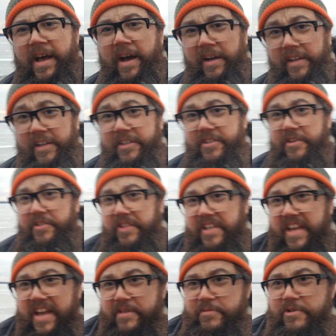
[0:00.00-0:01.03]
I'm going to turn the
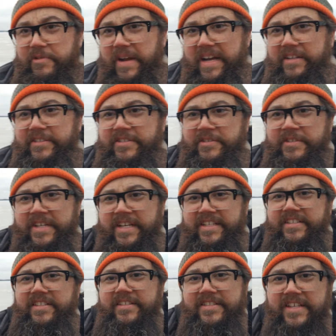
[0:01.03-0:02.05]
camera around so you
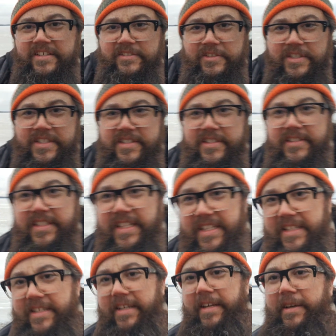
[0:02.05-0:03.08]
guys can take a look at the
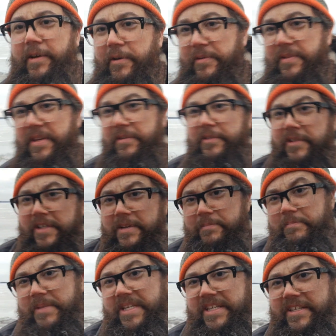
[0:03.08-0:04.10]
lake without looking at
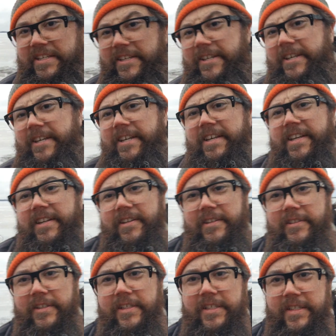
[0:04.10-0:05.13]
me. And I'm
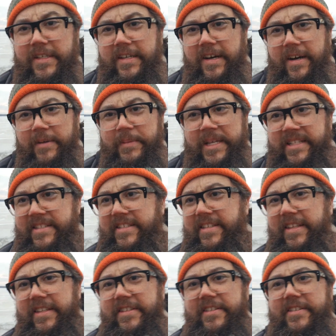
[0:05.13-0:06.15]
going to look at the
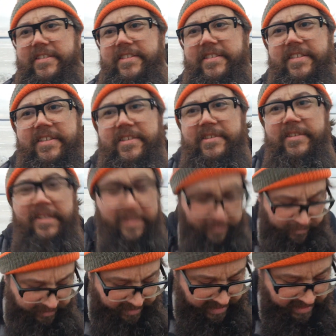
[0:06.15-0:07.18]
comments and just see
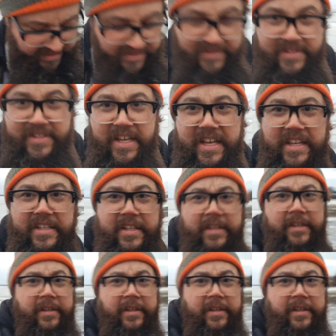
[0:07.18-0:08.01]
what you guys are saying.